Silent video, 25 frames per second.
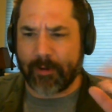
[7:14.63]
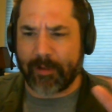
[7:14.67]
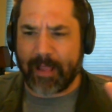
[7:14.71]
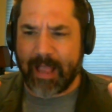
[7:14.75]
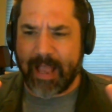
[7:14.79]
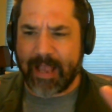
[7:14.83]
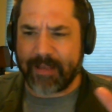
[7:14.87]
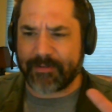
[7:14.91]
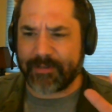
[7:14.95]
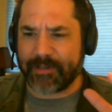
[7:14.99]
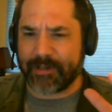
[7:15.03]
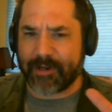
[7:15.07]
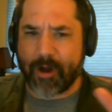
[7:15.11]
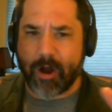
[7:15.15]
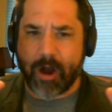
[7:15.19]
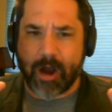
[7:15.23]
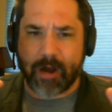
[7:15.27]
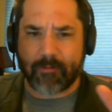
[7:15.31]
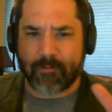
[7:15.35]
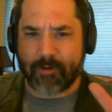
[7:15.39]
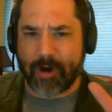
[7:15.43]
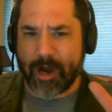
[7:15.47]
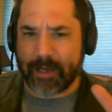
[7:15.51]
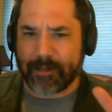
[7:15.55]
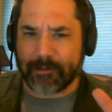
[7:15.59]
classic
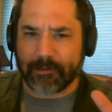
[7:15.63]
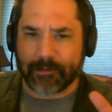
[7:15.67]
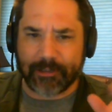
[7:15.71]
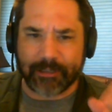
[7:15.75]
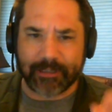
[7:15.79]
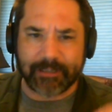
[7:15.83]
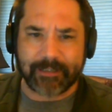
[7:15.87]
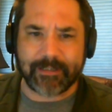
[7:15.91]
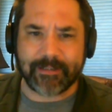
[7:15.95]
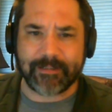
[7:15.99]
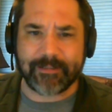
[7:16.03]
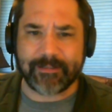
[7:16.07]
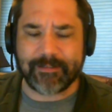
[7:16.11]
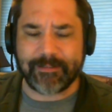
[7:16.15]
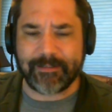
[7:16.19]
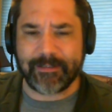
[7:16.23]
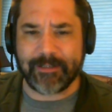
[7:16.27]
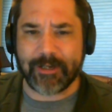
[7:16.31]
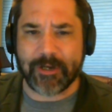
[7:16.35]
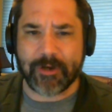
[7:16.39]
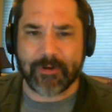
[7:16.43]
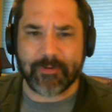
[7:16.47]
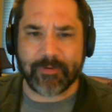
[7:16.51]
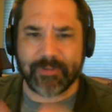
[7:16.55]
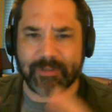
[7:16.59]
hot rod look,
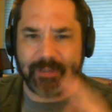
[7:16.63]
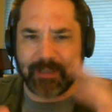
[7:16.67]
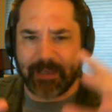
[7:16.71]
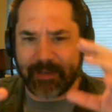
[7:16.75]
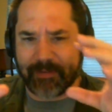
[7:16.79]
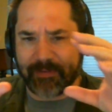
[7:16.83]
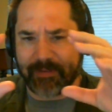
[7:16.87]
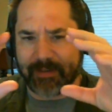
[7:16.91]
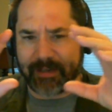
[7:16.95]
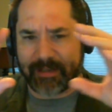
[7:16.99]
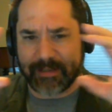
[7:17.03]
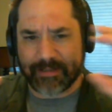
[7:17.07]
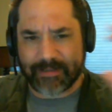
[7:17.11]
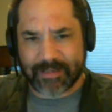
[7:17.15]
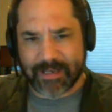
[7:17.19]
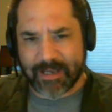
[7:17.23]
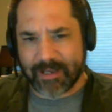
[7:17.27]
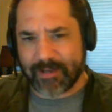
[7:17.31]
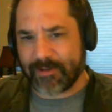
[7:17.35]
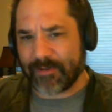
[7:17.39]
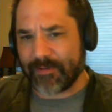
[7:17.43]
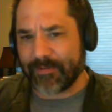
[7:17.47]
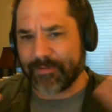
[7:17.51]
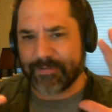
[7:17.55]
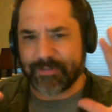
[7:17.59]
in the
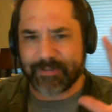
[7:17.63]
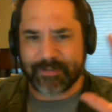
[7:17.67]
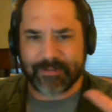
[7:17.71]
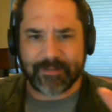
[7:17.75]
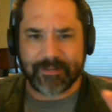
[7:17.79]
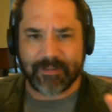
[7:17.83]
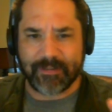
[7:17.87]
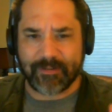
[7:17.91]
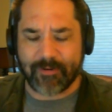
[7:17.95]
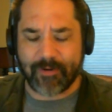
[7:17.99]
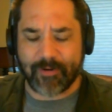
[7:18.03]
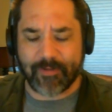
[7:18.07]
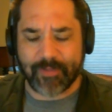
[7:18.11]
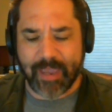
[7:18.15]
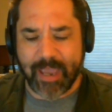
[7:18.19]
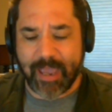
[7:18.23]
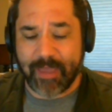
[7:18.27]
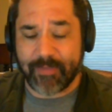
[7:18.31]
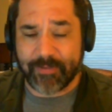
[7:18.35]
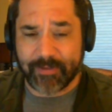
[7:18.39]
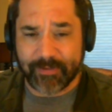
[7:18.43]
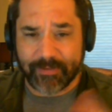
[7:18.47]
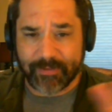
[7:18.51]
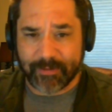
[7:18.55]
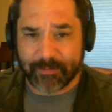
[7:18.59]
nacelles and all
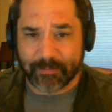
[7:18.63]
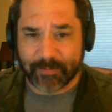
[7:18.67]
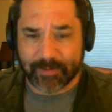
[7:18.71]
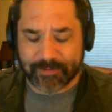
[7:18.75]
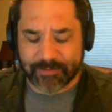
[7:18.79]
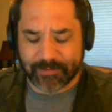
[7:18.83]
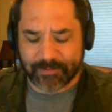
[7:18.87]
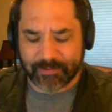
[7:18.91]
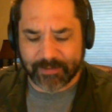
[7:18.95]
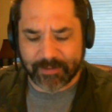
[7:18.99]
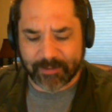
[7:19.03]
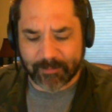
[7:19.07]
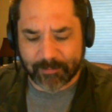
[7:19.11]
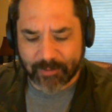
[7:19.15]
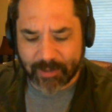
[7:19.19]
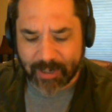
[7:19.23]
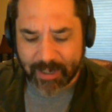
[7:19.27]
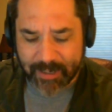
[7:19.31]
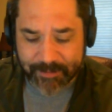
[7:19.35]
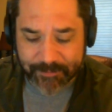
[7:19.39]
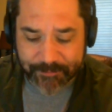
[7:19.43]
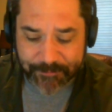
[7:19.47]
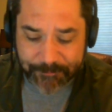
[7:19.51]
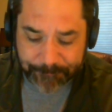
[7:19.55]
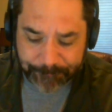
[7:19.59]
that in the original
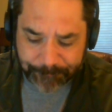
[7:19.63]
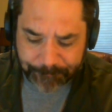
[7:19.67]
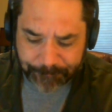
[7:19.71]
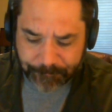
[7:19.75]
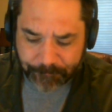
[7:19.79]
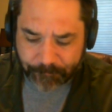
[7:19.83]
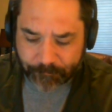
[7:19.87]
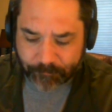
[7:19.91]
Enterprise.